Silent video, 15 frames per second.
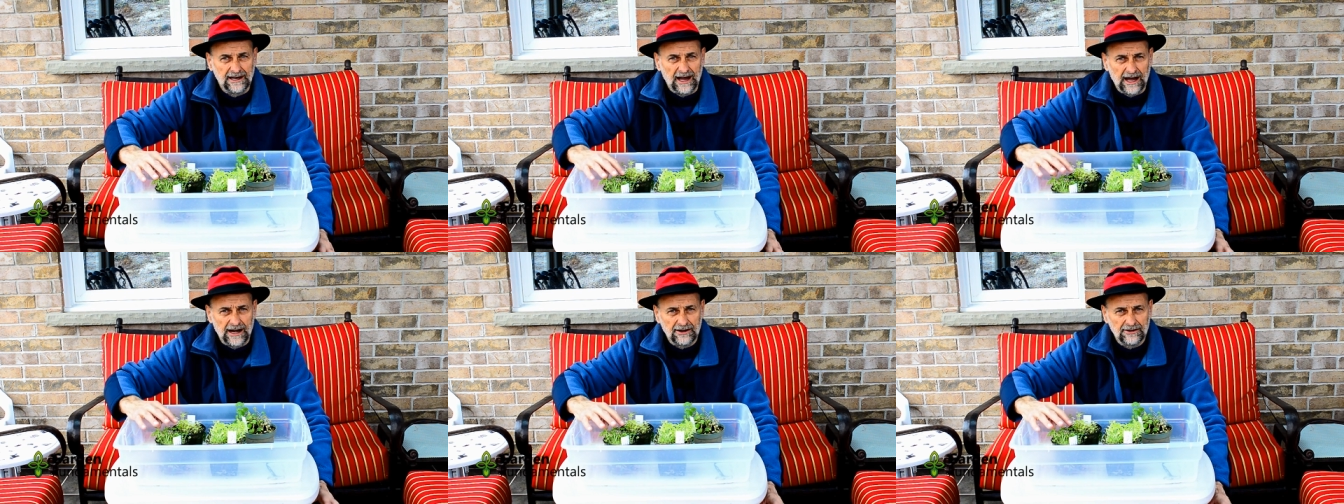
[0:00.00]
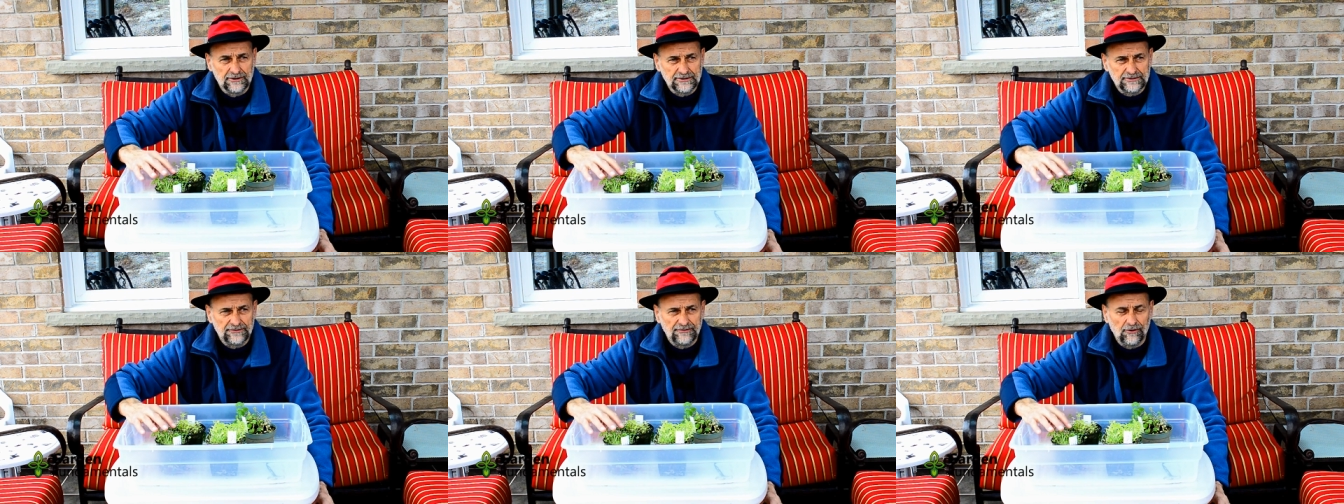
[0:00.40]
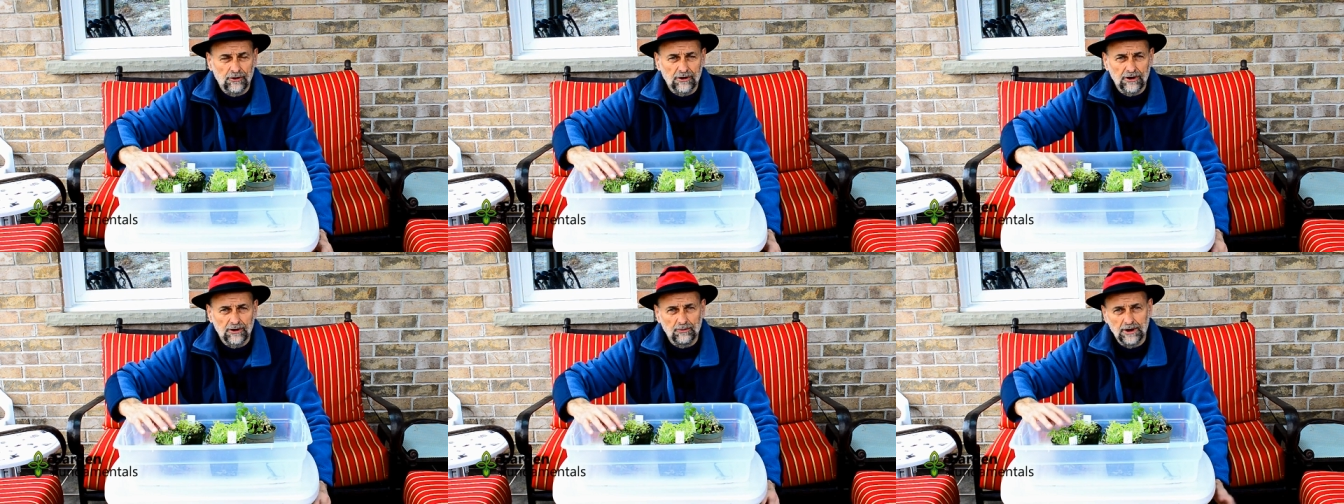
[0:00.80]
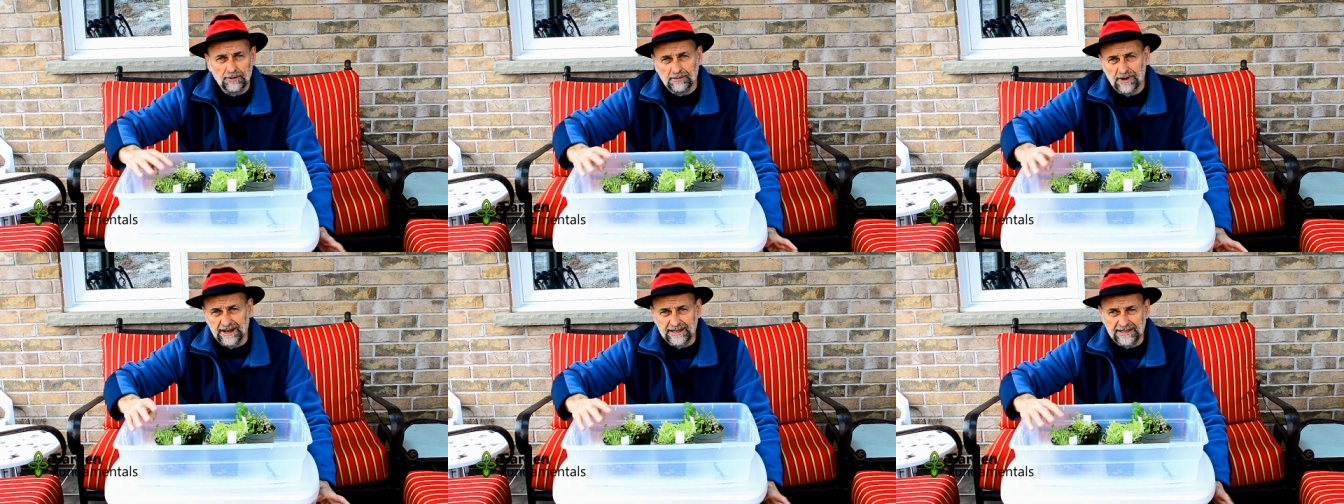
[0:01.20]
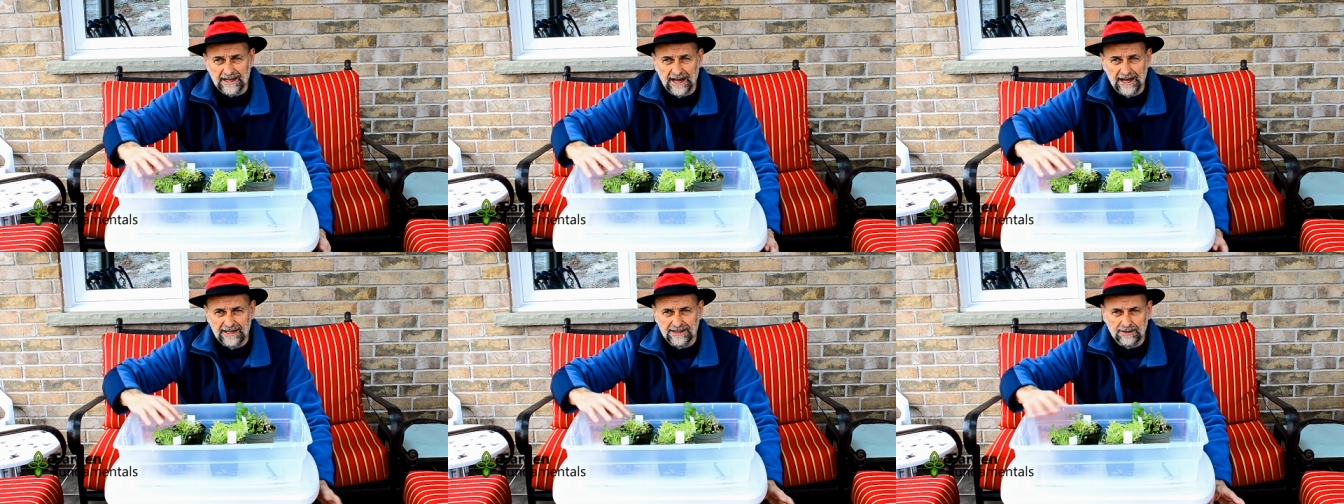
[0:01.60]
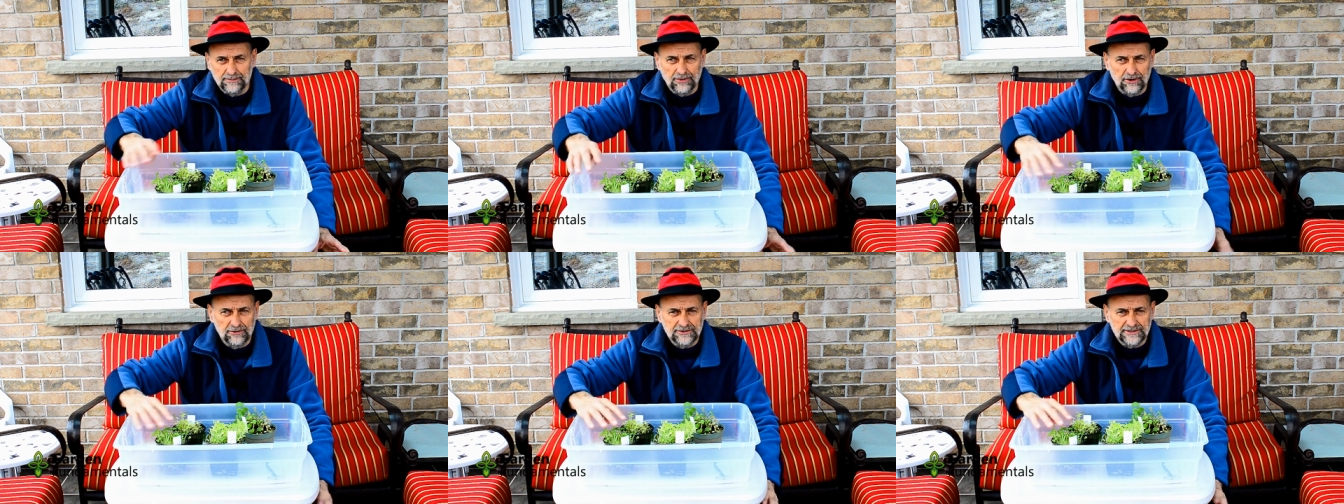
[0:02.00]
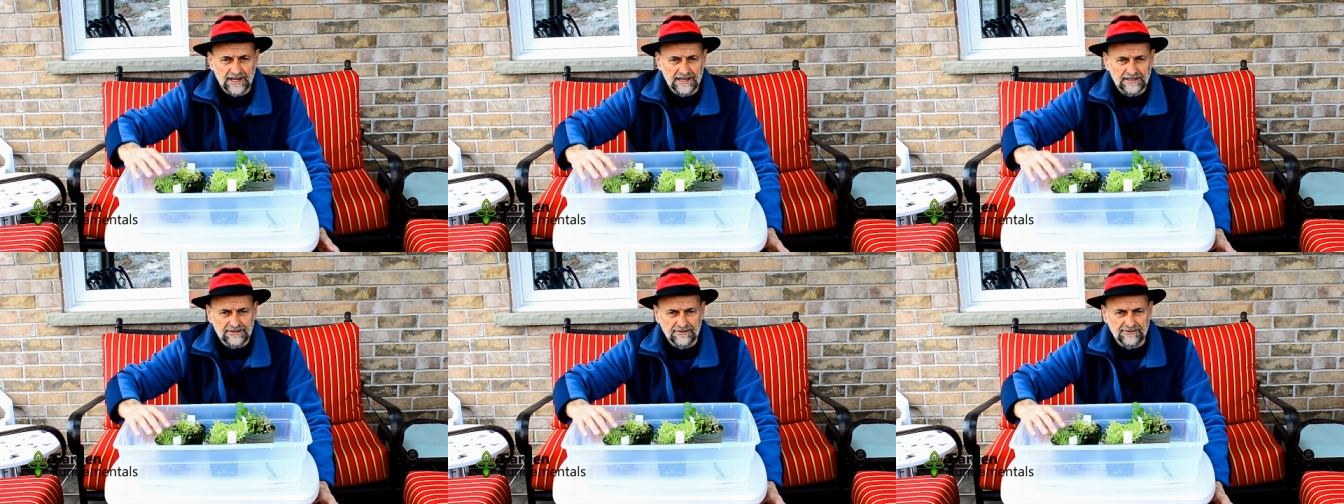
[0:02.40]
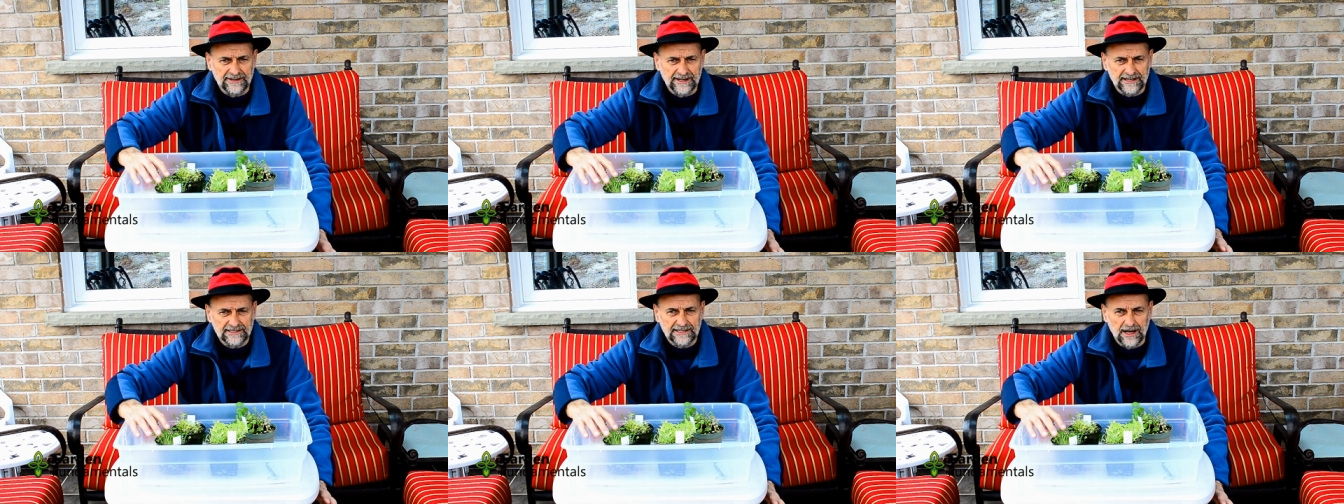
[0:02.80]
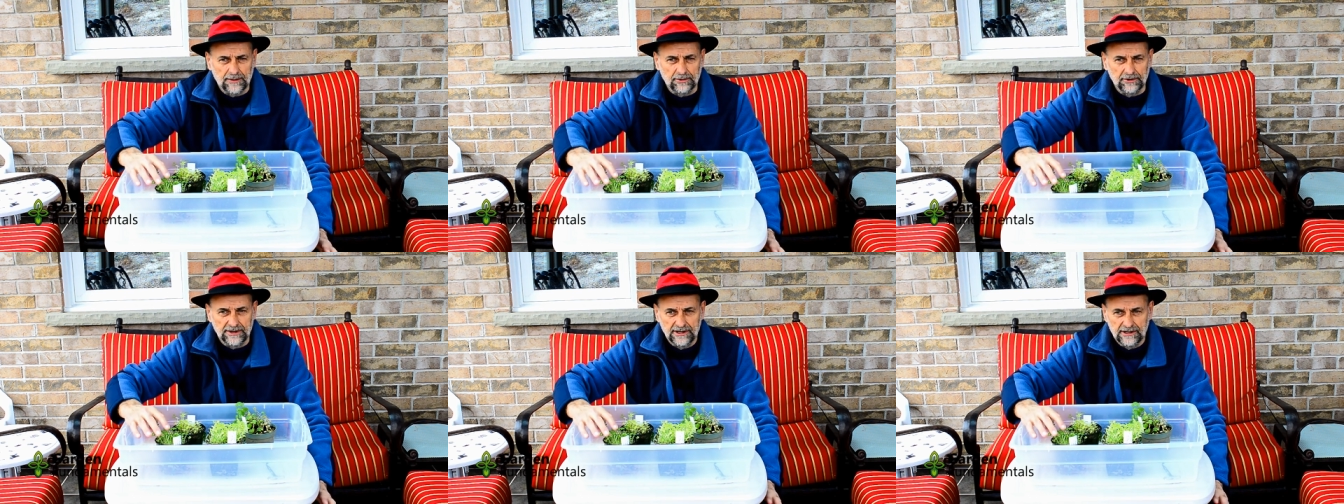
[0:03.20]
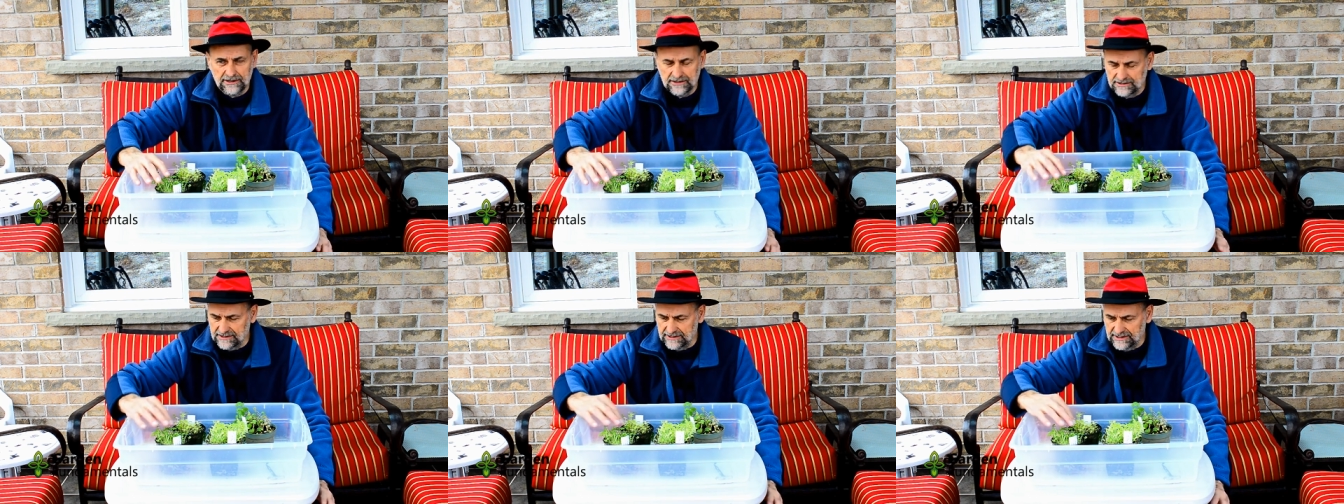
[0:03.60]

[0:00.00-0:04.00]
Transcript: Out of those four, one might die in the process over the next couple years,